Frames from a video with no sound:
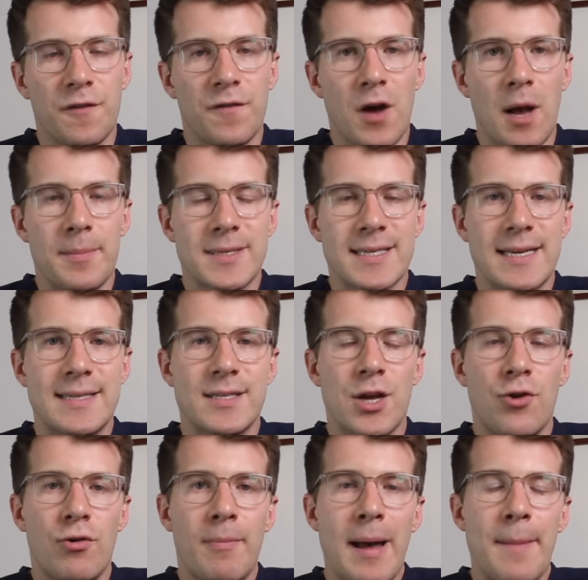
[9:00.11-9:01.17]
pharmacist.
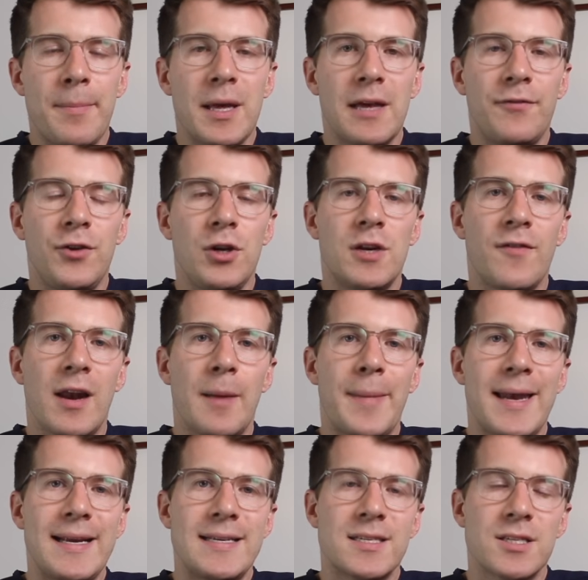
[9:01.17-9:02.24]
And remember, if you develop
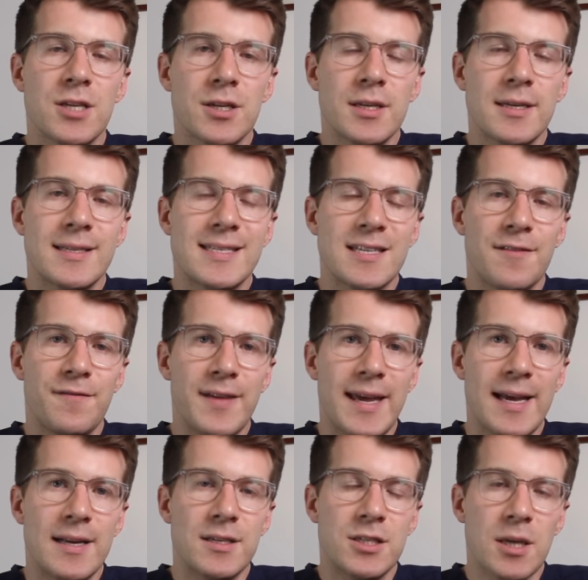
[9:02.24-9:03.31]
any sudden,
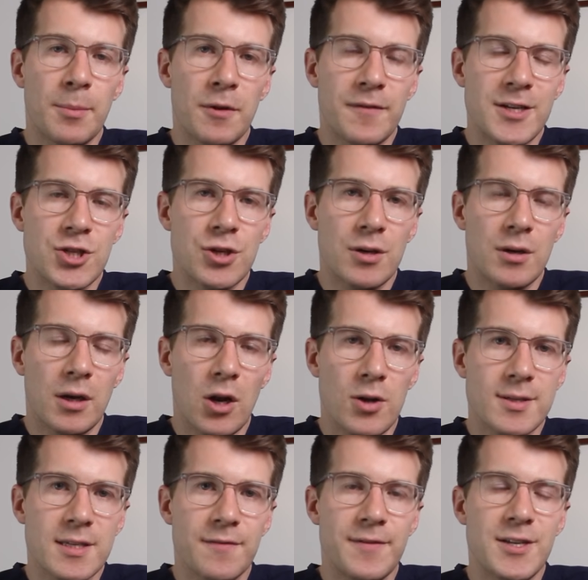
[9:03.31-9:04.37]
severe double vision,
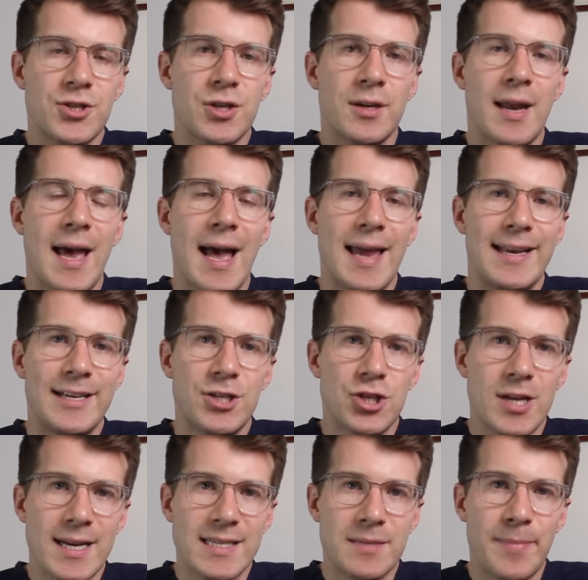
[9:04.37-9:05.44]
loss of vision, any
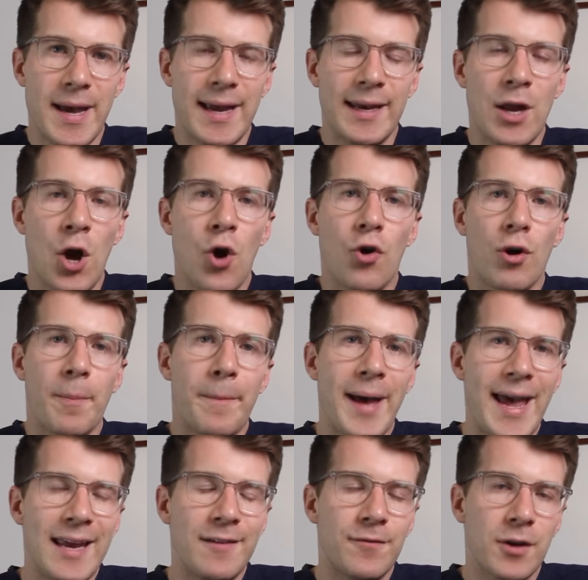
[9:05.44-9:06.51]
chest pain, or a
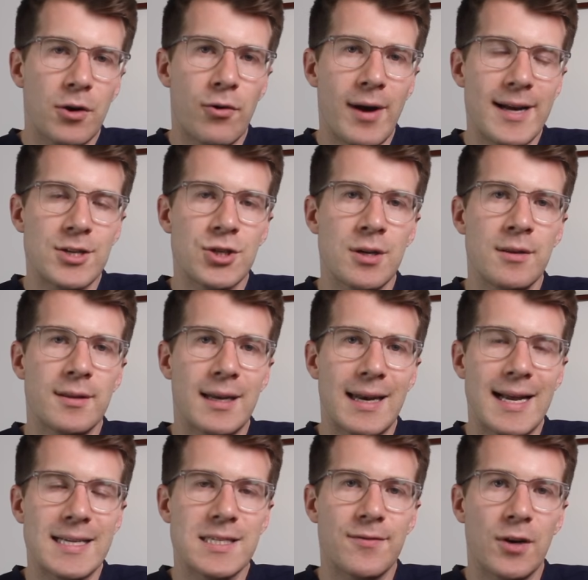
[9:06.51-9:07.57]
painful erection that
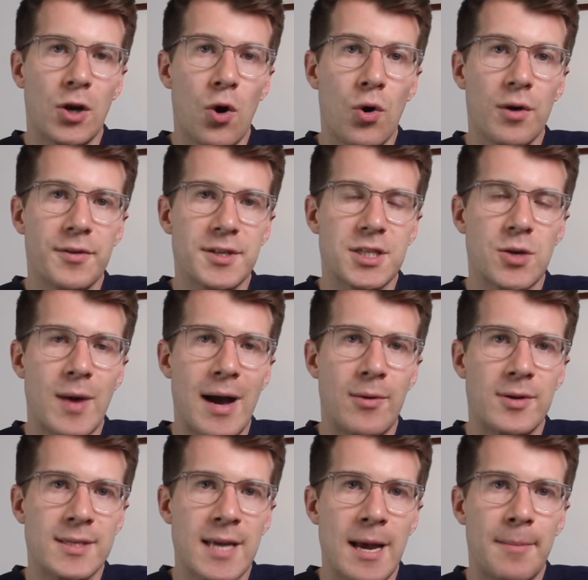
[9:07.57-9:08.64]
lasts for longer than 2
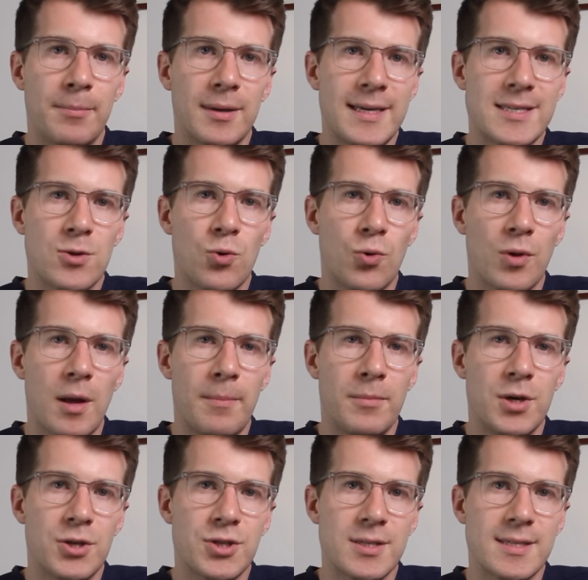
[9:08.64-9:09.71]
hours, please call
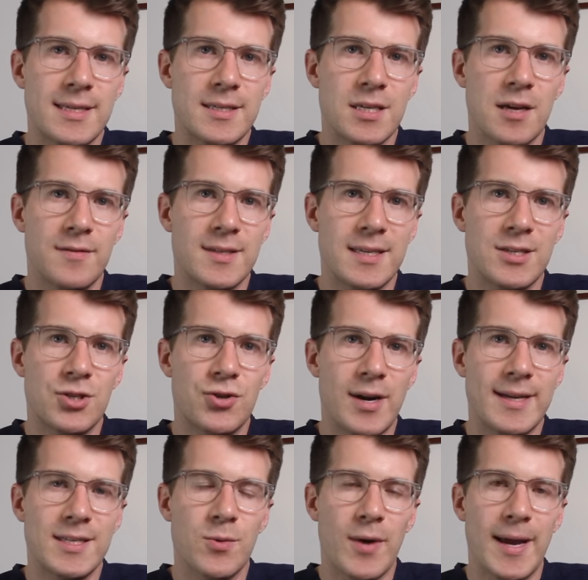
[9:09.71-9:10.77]
emergency services
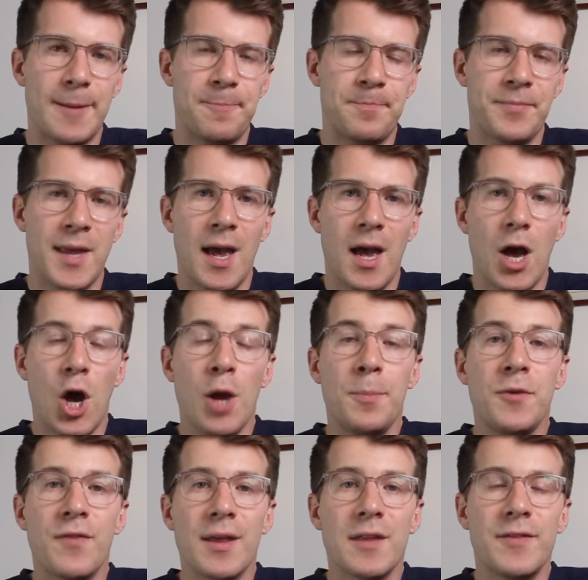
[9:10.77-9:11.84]
straight away. I hope
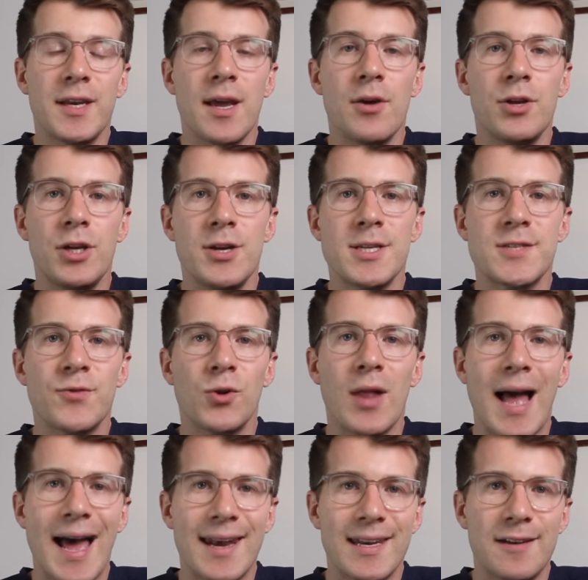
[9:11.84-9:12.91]
you found the video useful
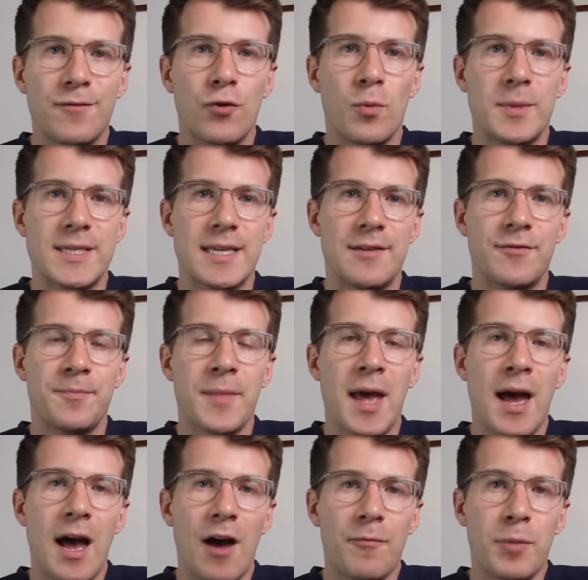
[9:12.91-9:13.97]
and informative.
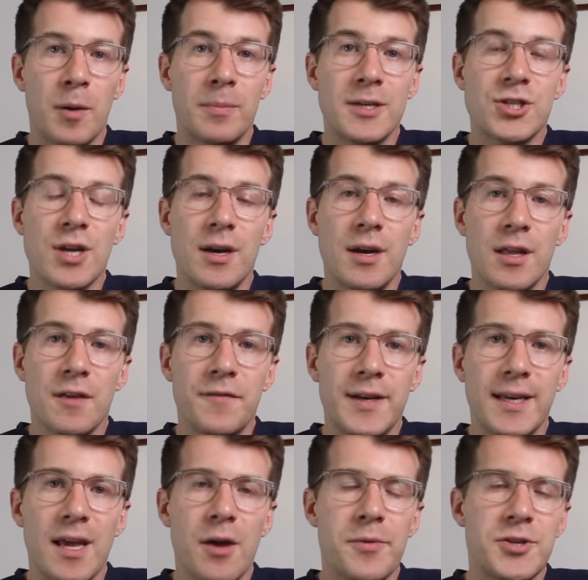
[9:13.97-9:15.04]
I've published another
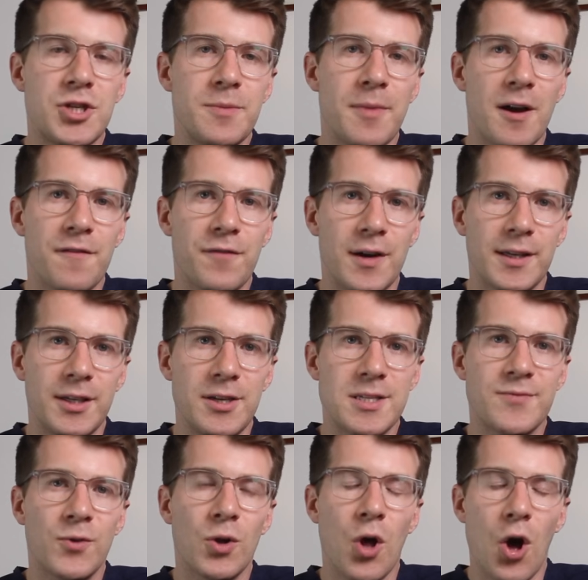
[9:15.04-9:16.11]
video which you might find
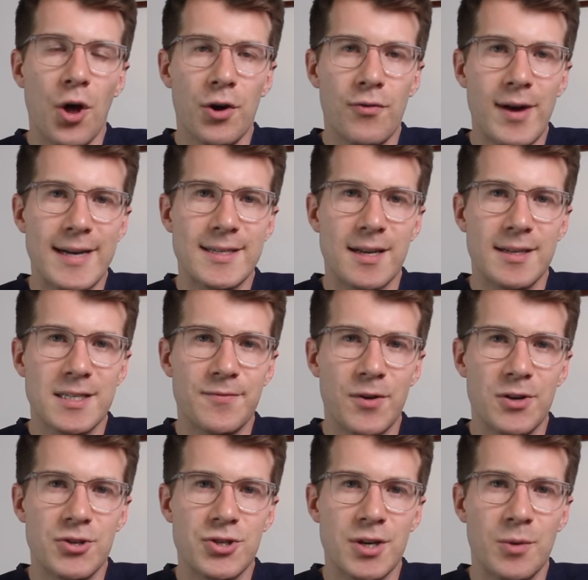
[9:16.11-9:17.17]
useful on erectile
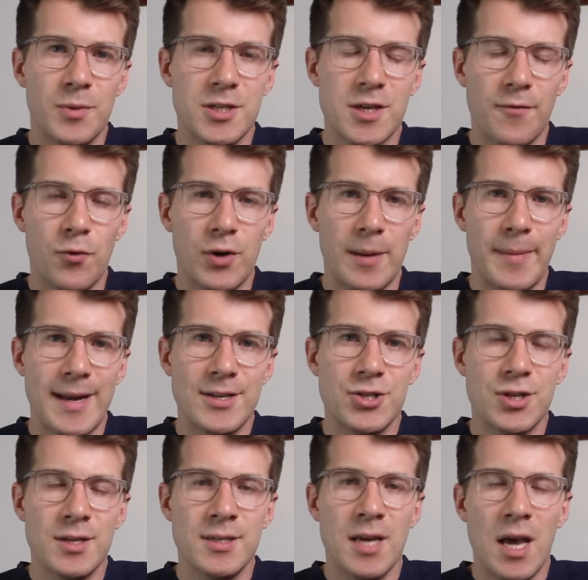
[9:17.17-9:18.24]
dysfunction, which I've already
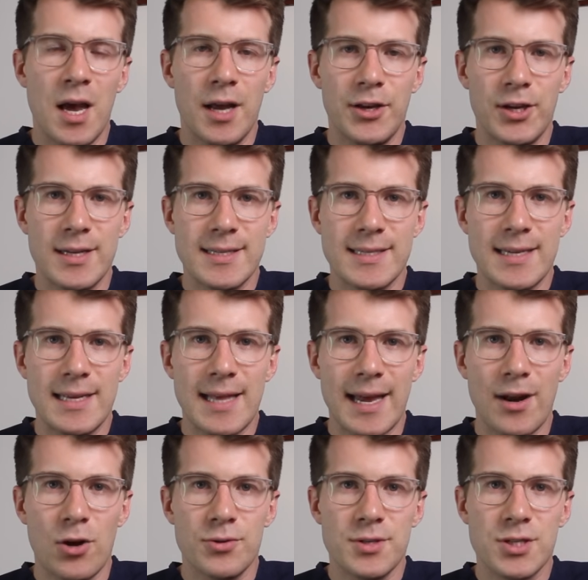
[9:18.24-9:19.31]
mentioned, and you can see
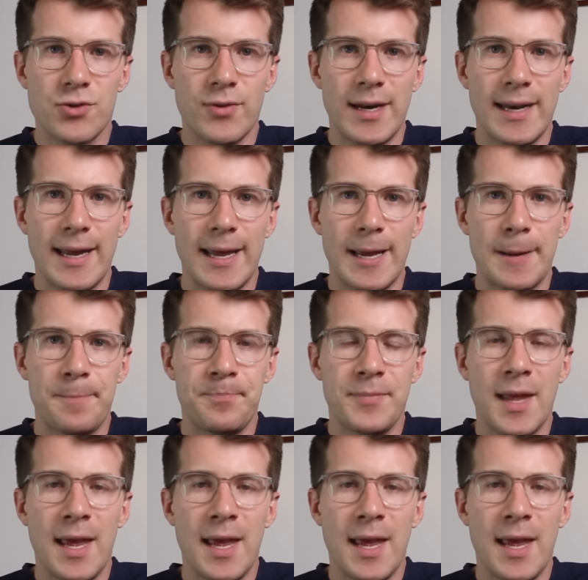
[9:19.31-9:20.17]
that on screen here.